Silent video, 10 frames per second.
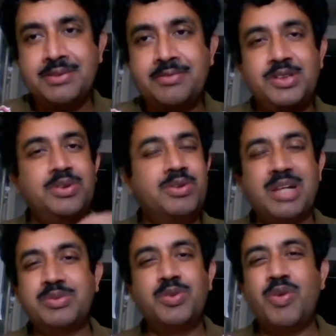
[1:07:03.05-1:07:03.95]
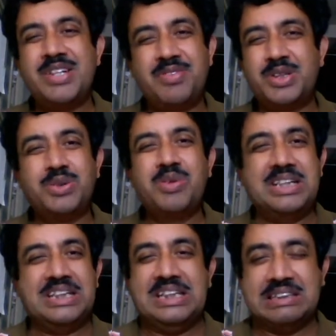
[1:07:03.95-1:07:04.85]
So you don't have to wait for
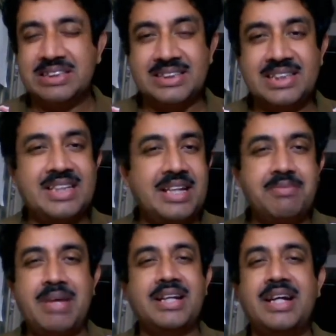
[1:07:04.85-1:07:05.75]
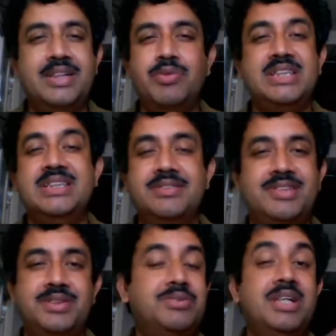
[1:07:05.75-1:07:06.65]
200 years, just like mankind waited
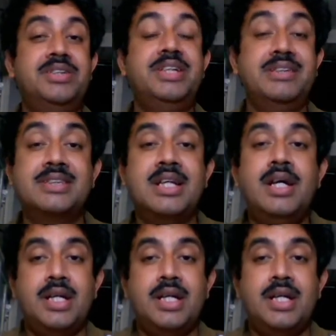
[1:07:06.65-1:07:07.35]
for 200 years